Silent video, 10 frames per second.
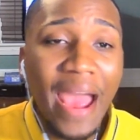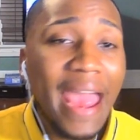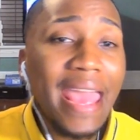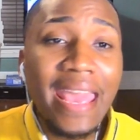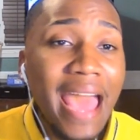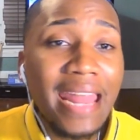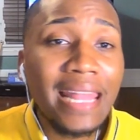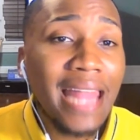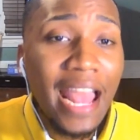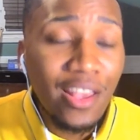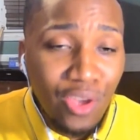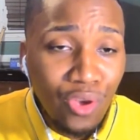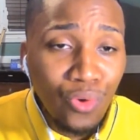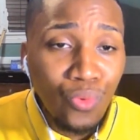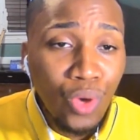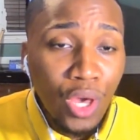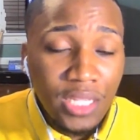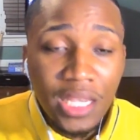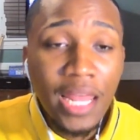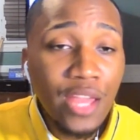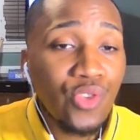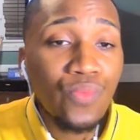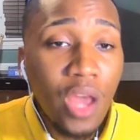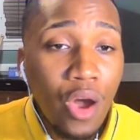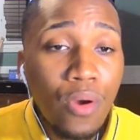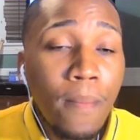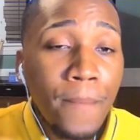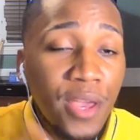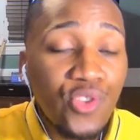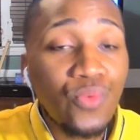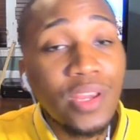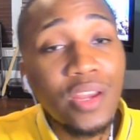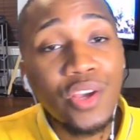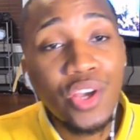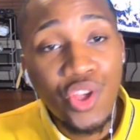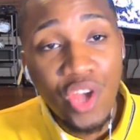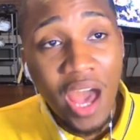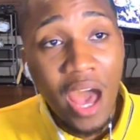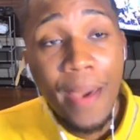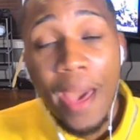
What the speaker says: I ain't gotta like you to let you know, bitch, you did a good job.